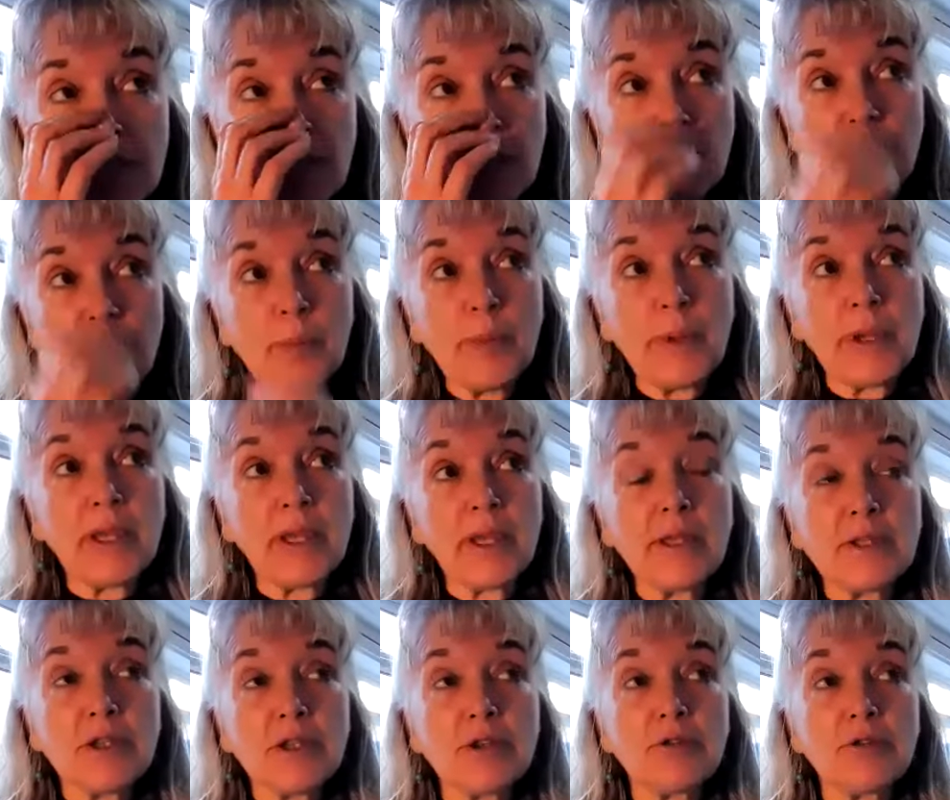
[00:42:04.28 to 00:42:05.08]
that you
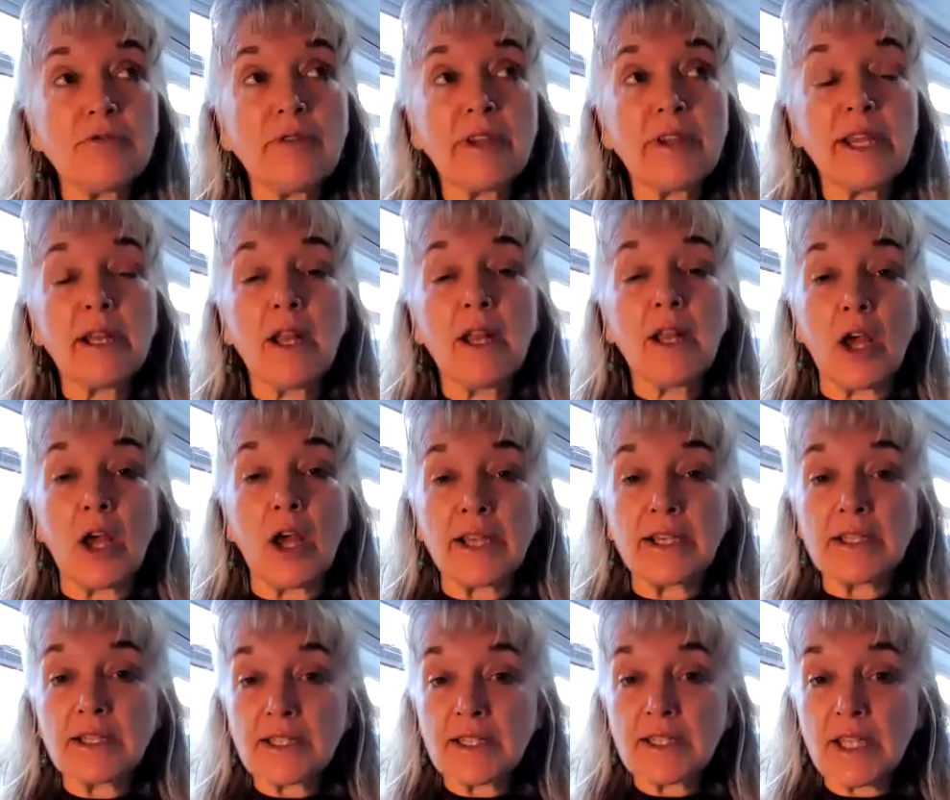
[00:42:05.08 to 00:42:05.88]
begin to
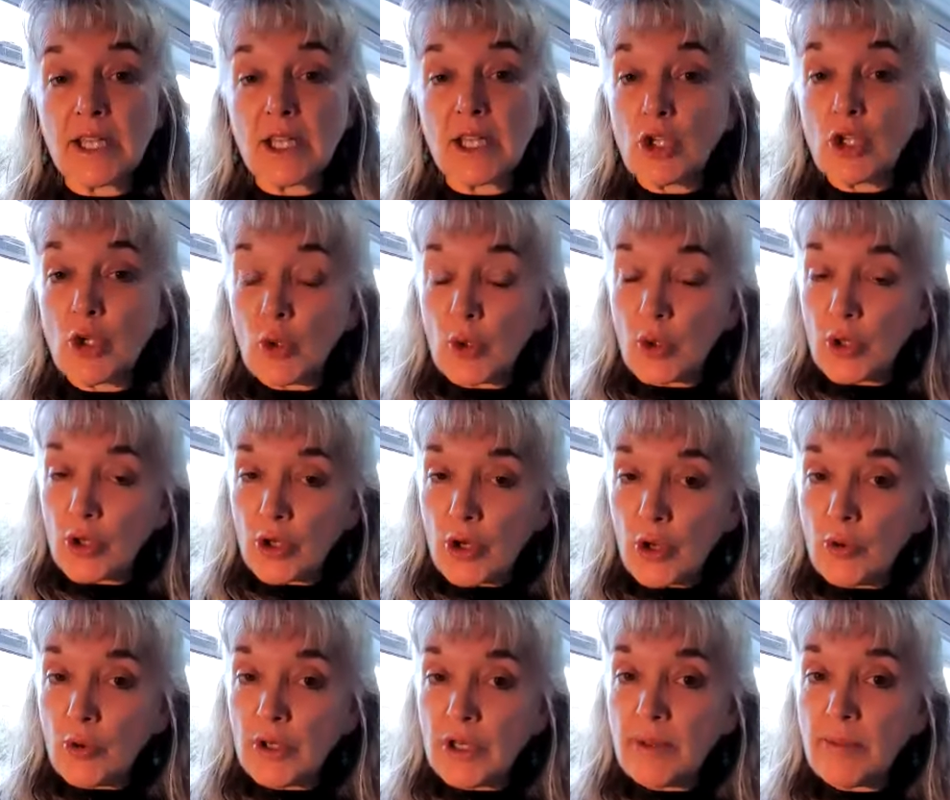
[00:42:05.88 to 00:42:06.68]
realize that you
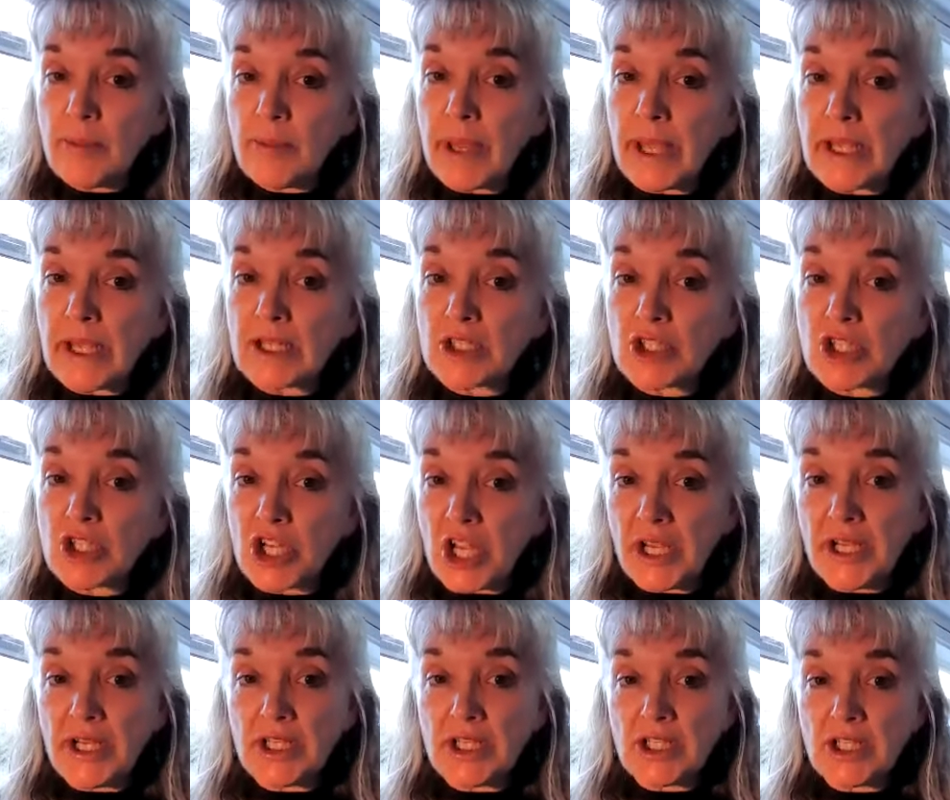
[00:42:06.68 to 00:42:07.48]
can only make
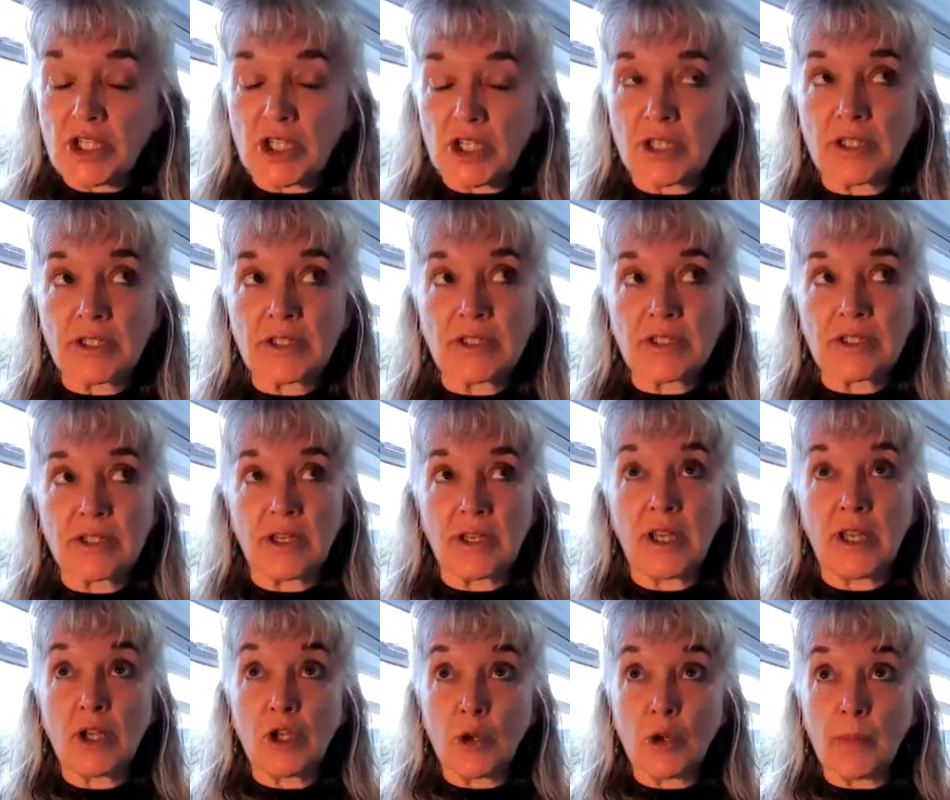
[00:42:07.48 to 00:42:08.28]
changes
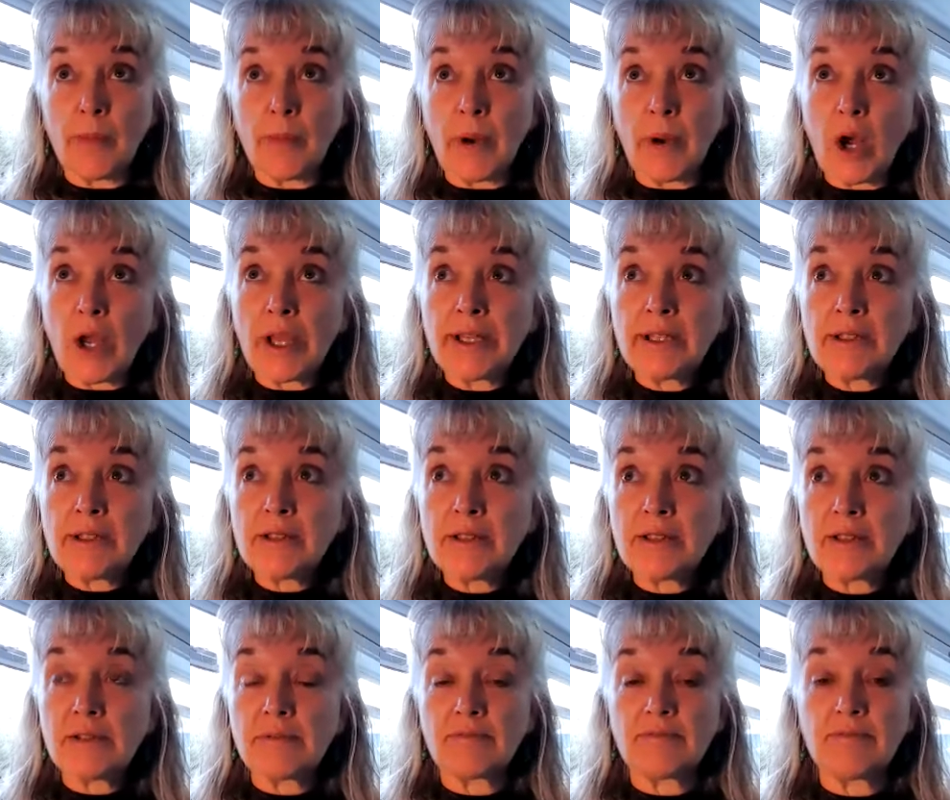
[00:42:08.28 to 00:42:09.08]
in your
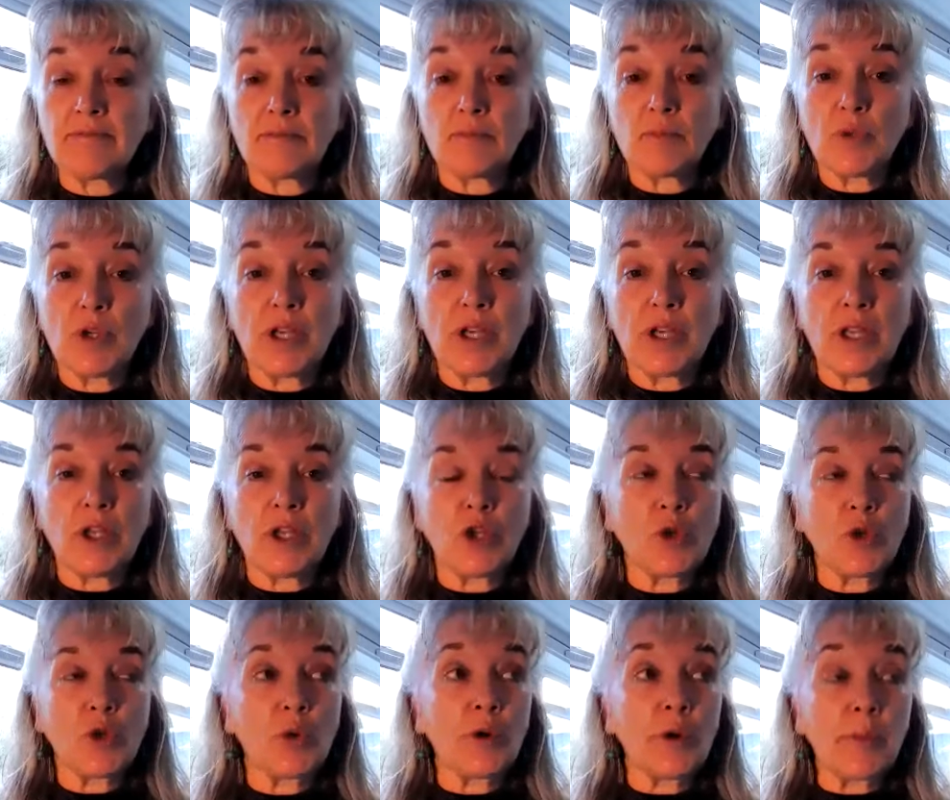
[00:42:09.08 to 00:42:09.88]
mind,
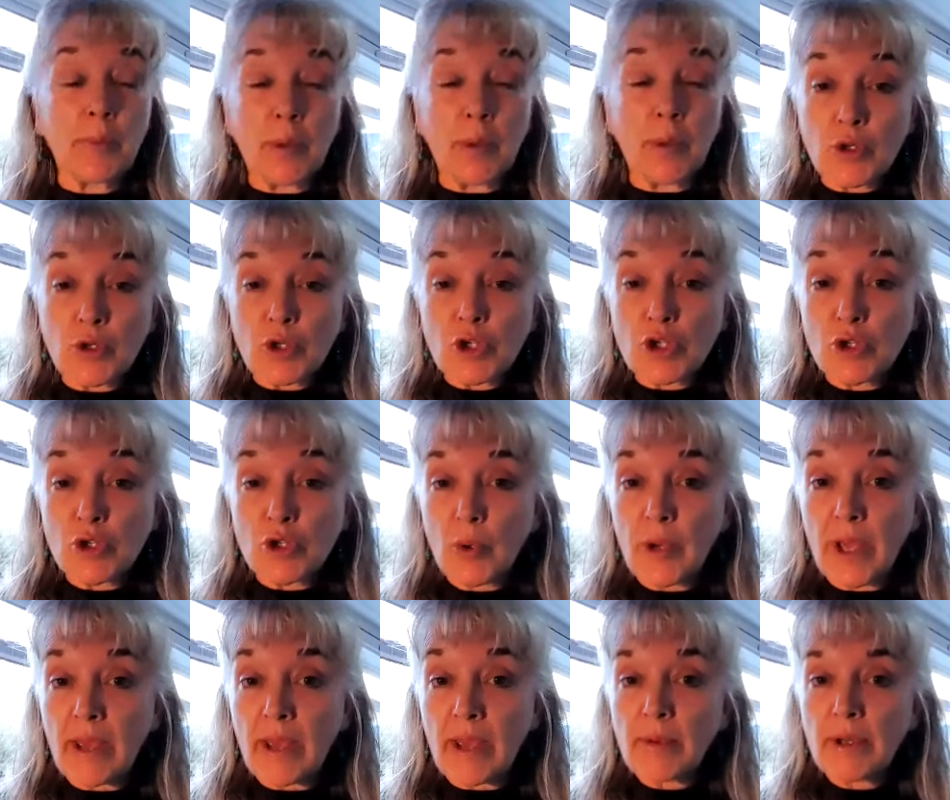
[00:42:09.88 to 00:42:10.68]
in your
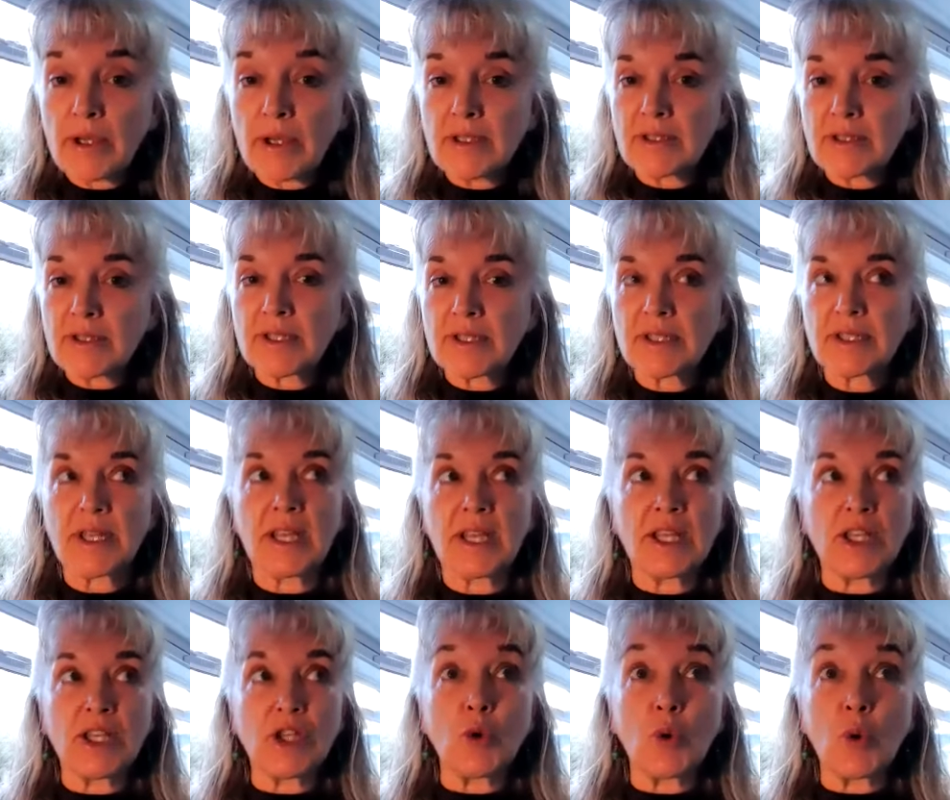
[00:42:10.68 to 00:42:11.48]
emotional habits,
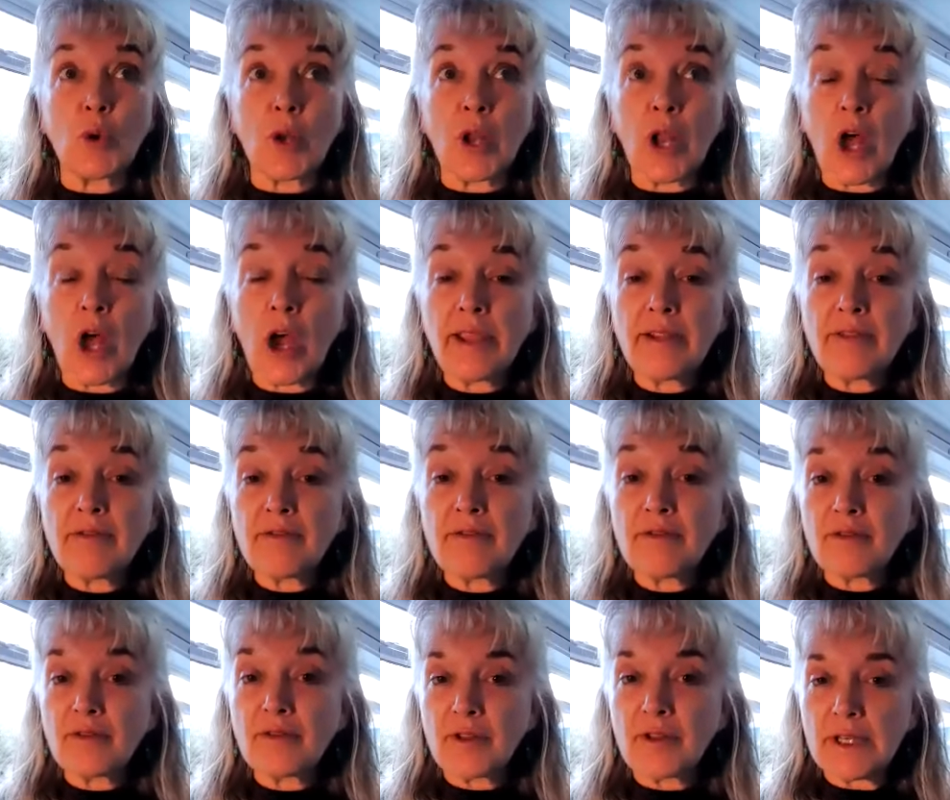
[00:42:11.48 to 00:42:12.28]
in your life,